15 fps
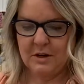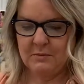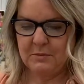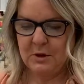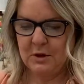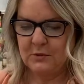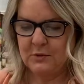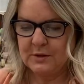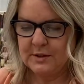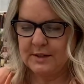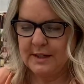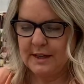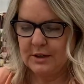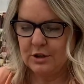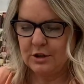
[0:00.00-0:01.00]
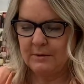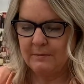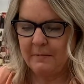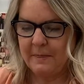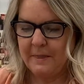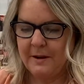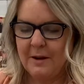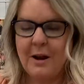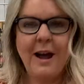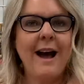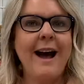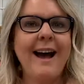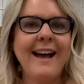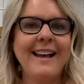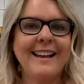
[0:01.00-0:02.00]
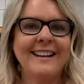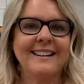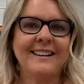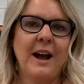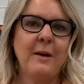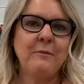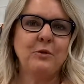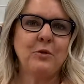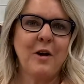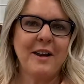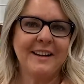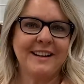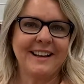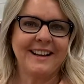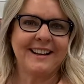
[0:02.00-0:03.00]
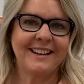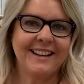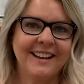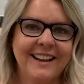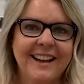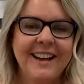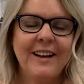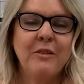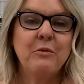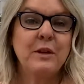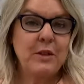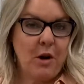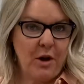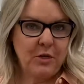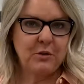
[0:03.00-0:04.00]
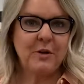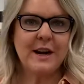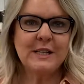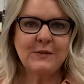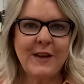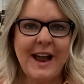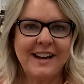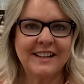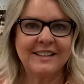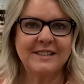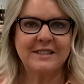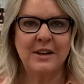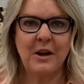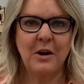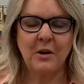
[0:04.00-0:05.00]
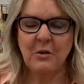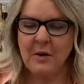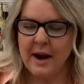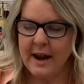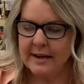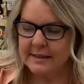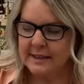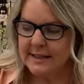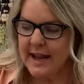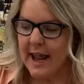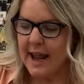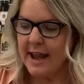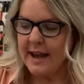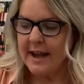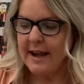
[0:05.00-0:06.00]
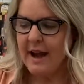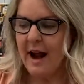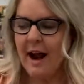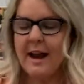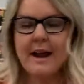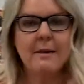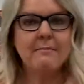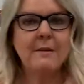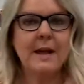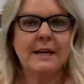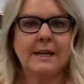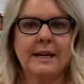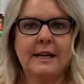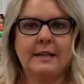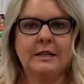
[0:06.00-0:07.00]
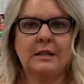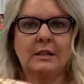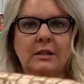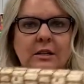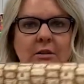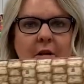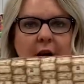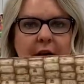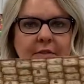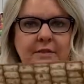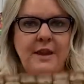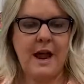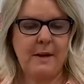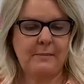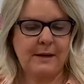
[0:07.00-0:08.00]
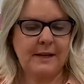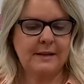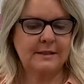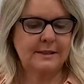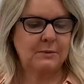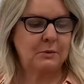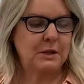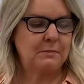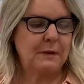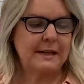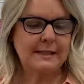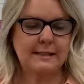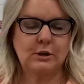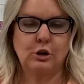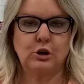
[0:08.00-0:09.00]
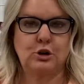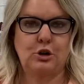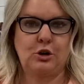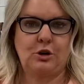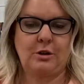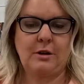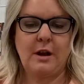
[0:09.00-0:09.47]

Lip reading: beautiful stitch. Hi, I'm Veronica with Authorized Vac and Sew, and today I am making cloth napkins with my serger.